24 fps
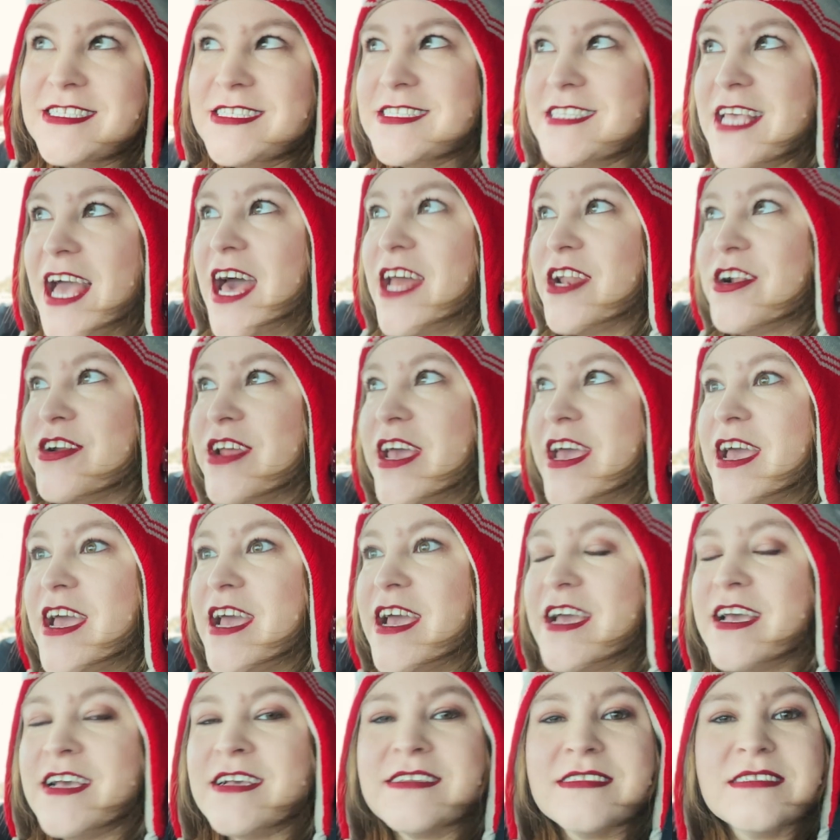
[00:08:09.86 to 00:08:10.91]

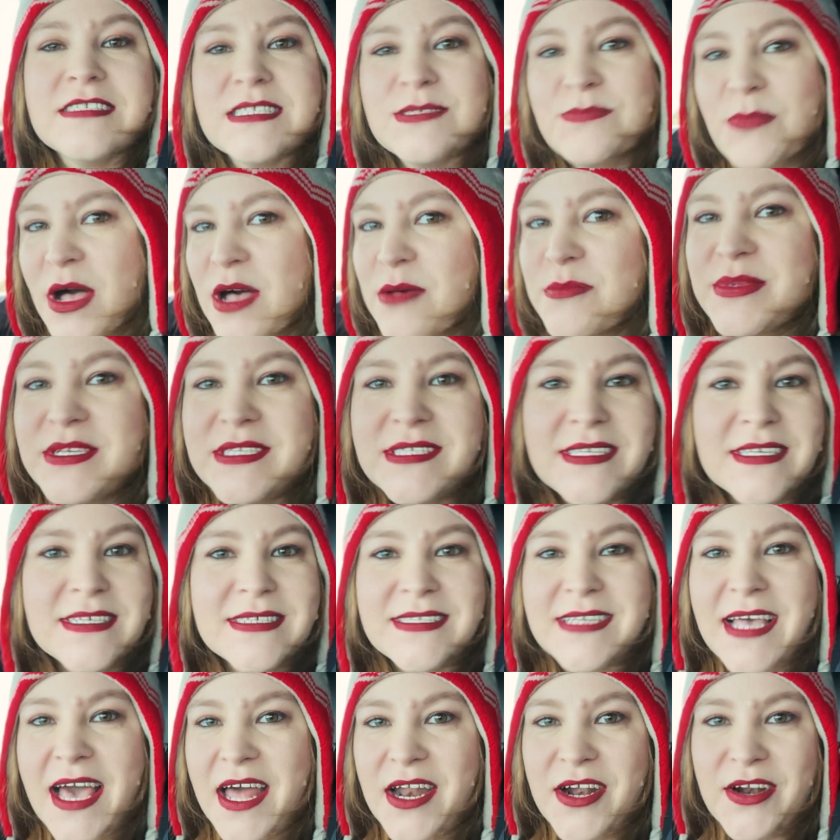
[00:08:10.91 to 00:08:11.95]
Saturday, Small Business
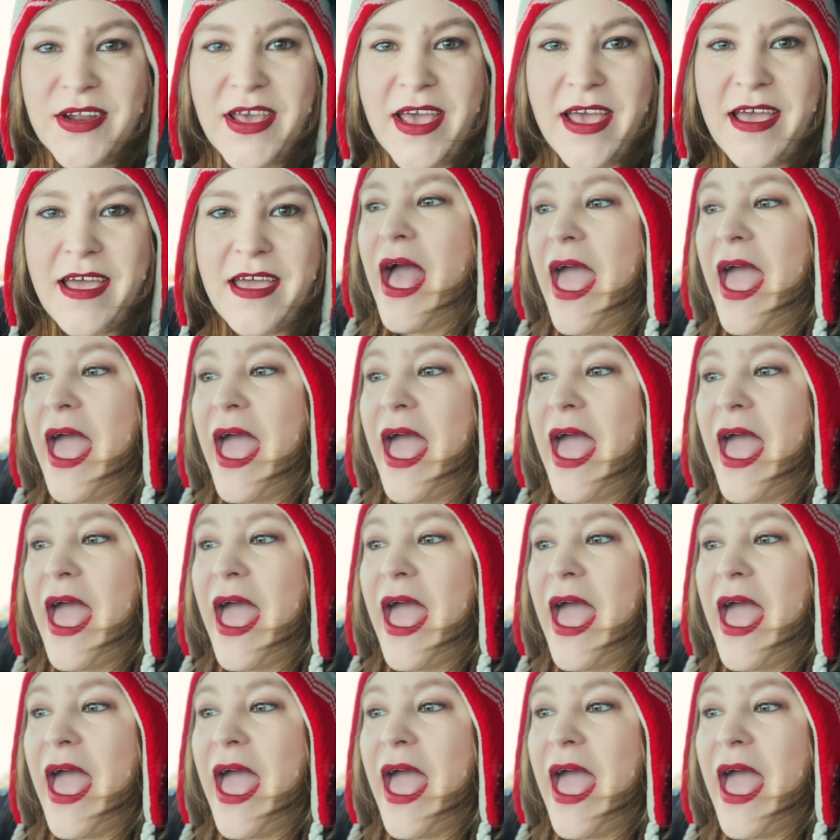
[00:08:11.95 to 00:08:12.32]
Saturday,